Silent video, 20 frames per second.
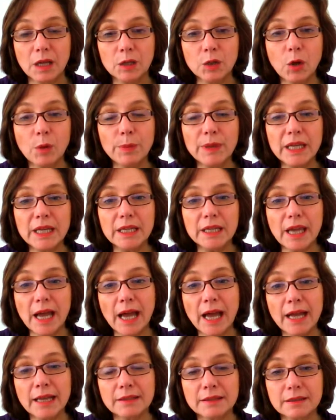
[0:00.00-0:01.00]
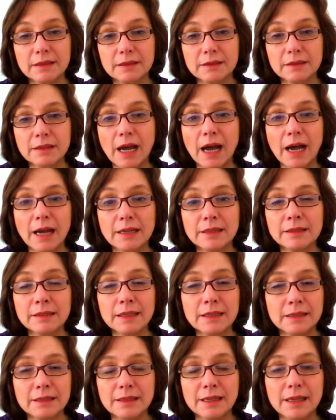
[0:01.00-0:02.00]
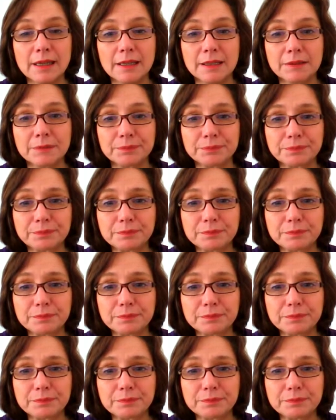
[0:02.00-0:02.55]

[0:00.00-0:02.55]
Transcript: lobby at the ICC